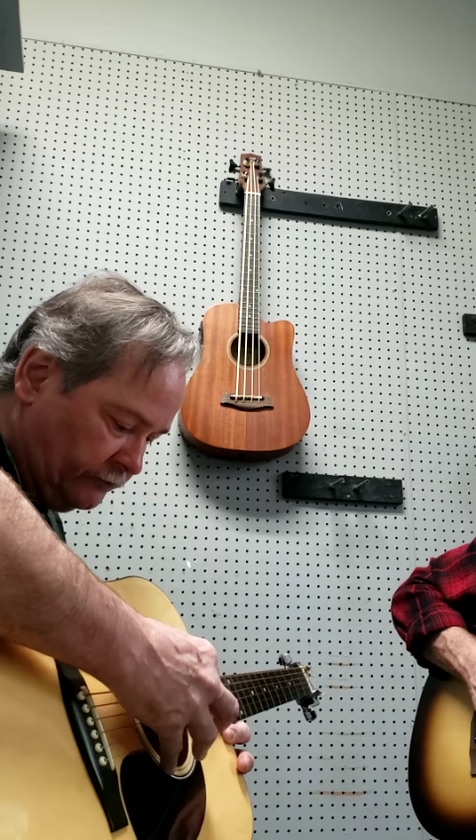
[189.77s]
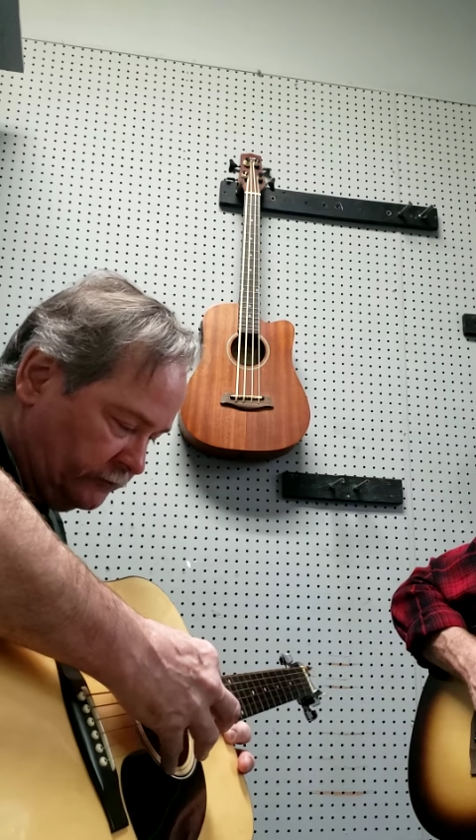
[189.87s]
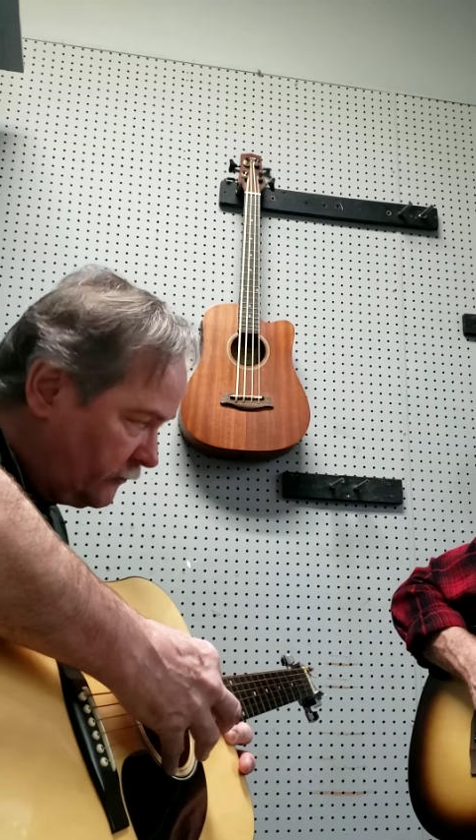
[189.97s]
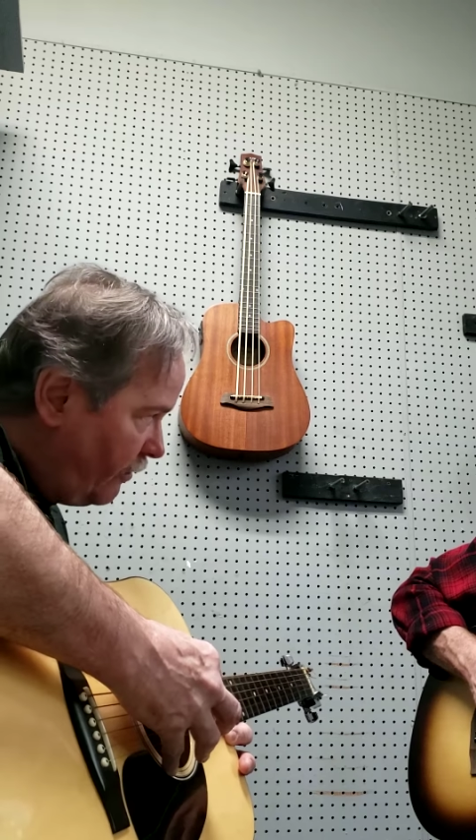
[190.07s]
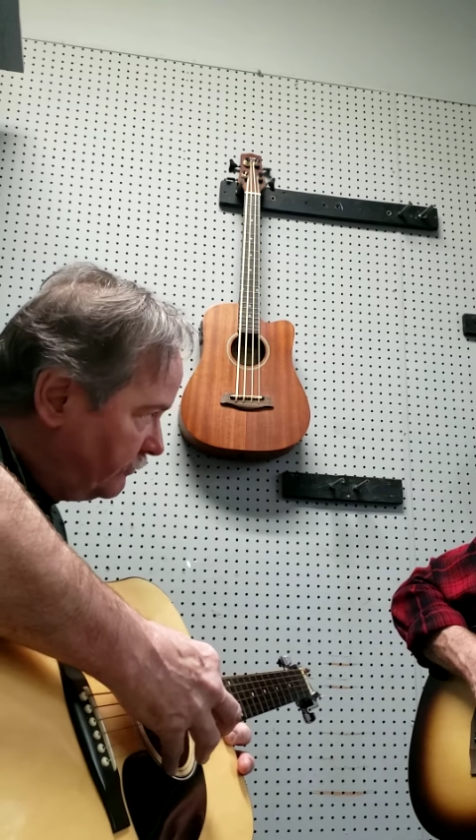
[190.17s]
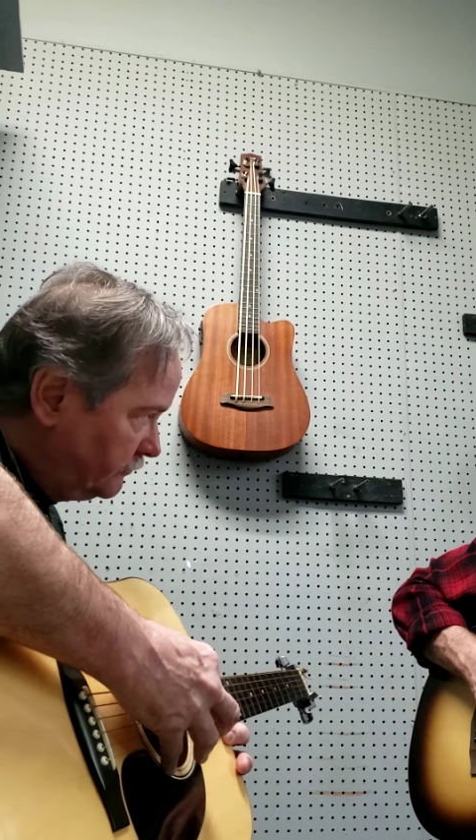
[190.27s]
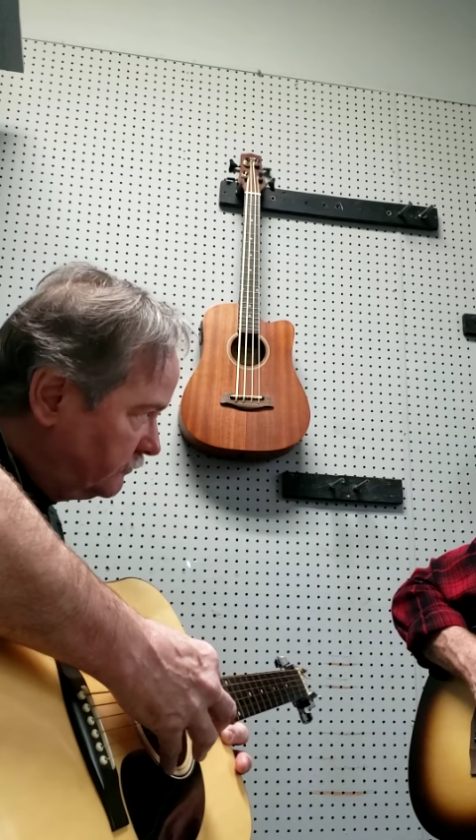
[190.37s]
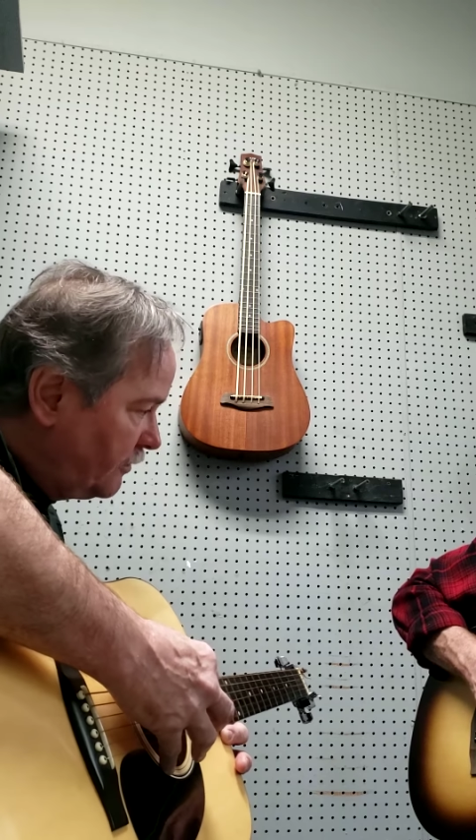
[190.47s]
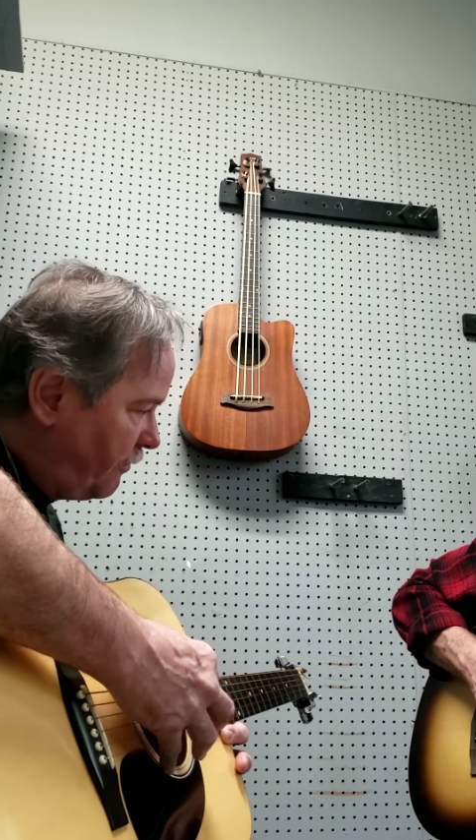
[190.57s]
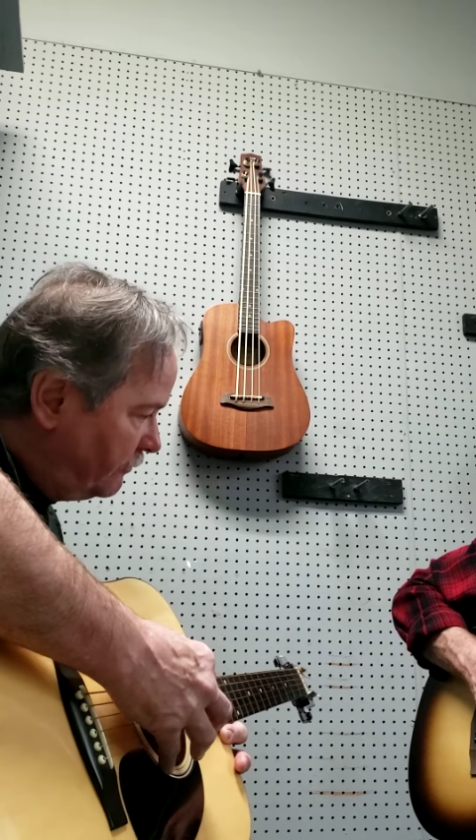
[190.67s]
So you're counting
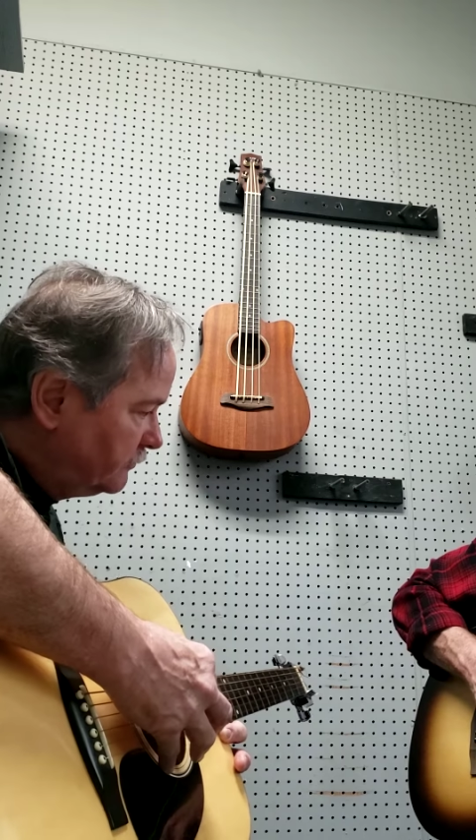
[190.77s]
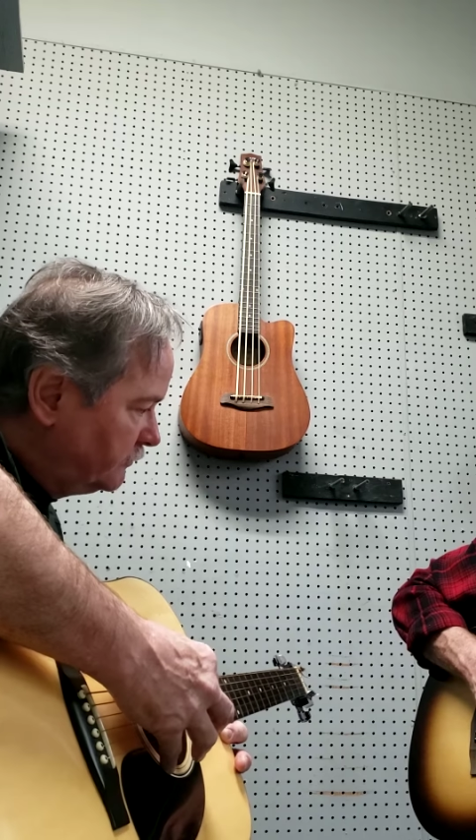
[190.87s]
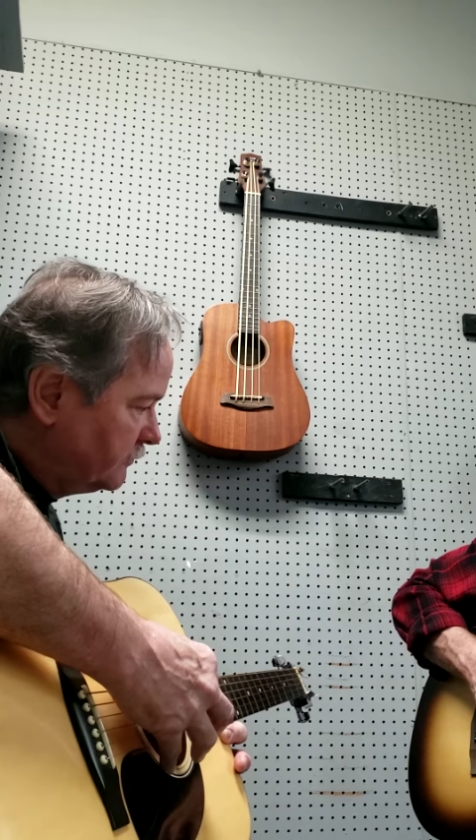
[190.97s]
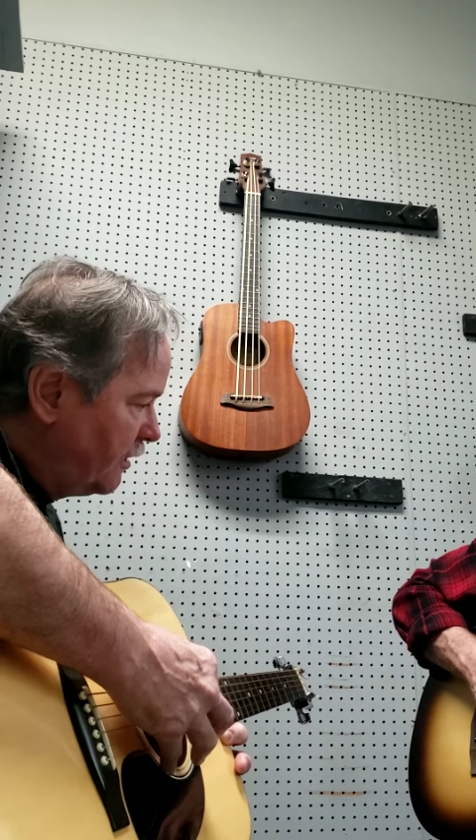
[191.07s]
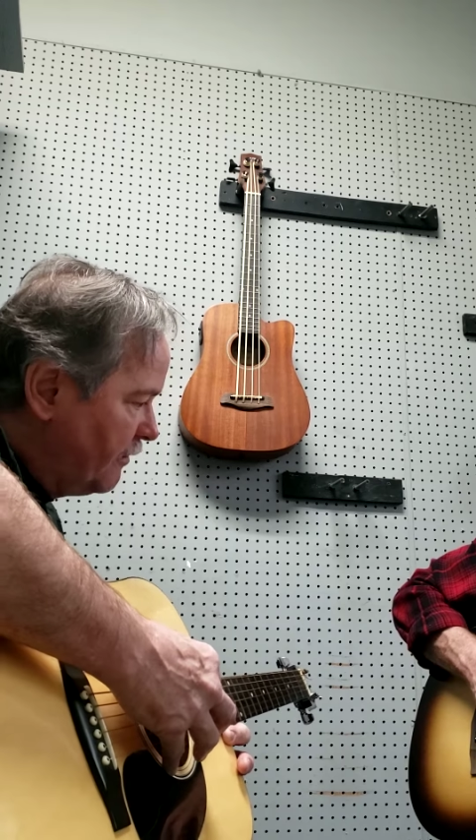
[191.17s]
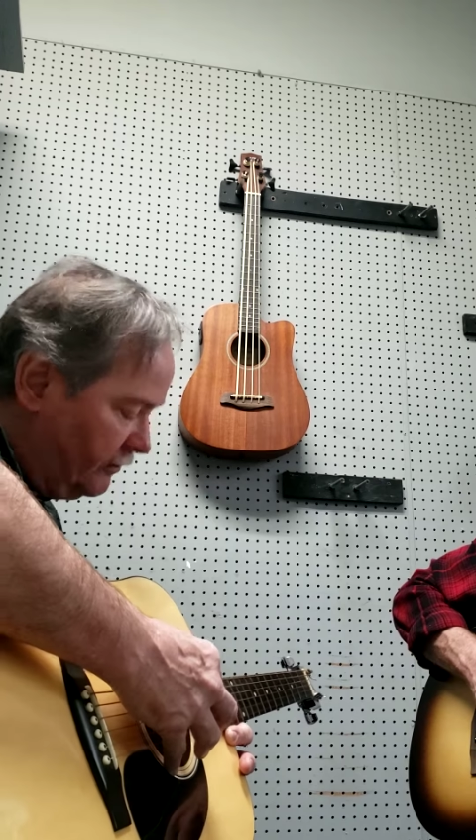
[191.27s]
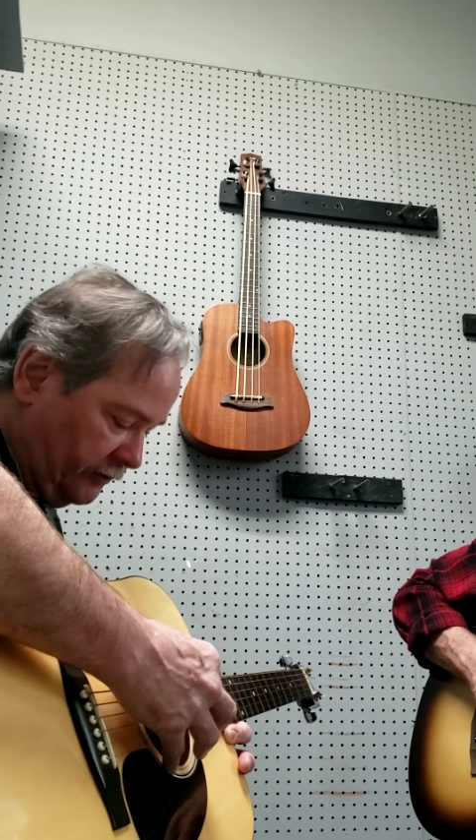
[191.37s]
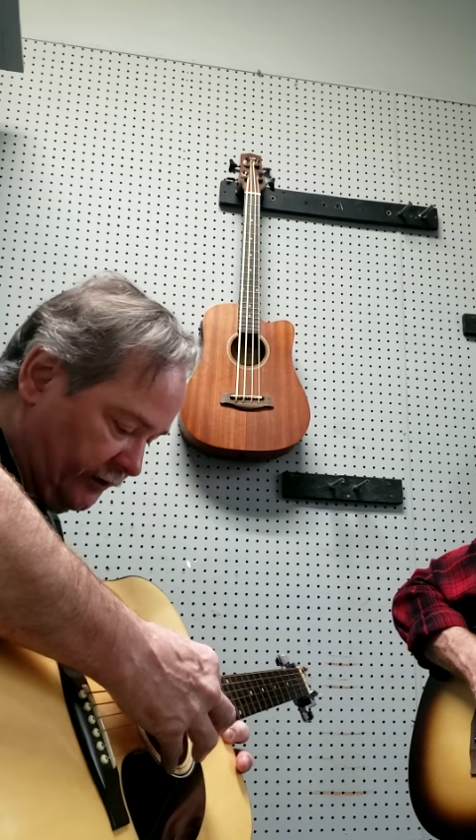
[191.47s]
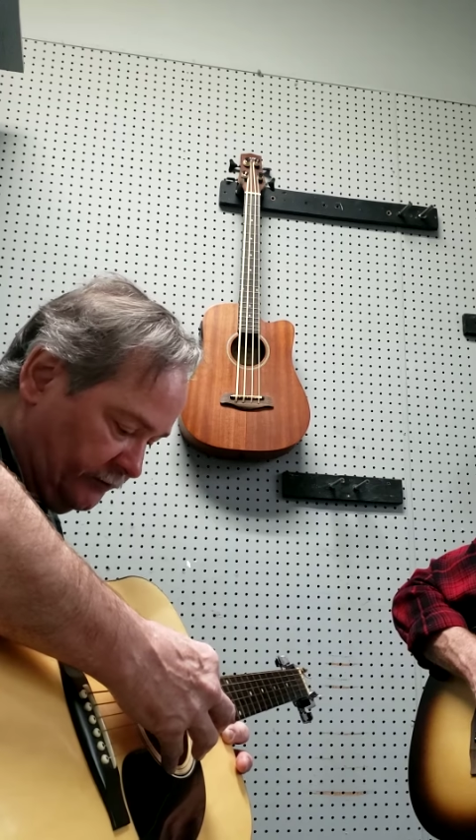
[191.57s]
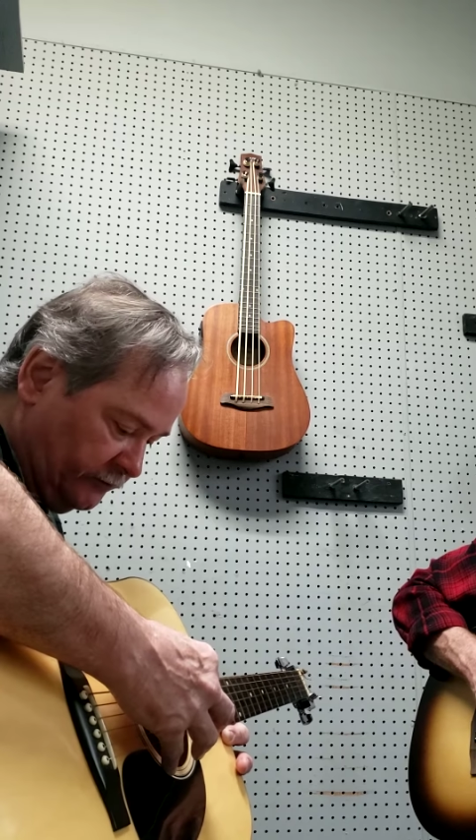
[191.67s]
groups of 4. Ready, go.